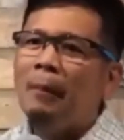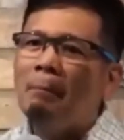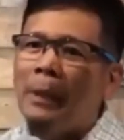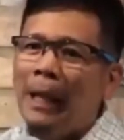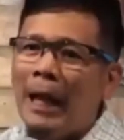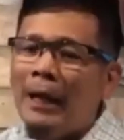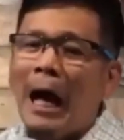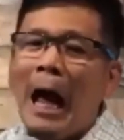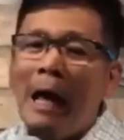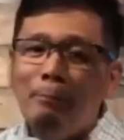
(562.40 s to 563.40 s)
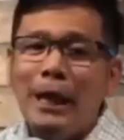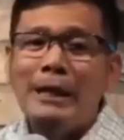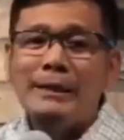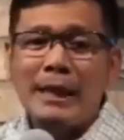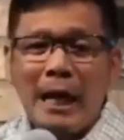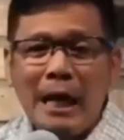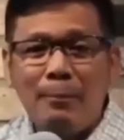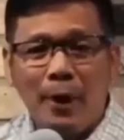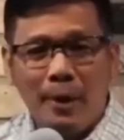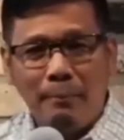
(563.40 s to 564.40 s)
God blessed
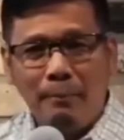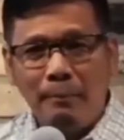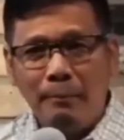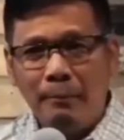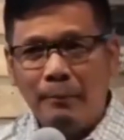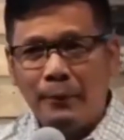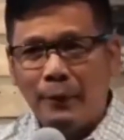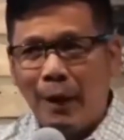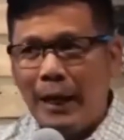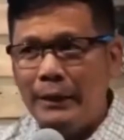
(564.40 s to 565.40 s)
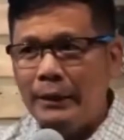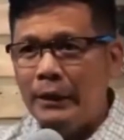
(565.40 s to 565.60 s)
Abram, right?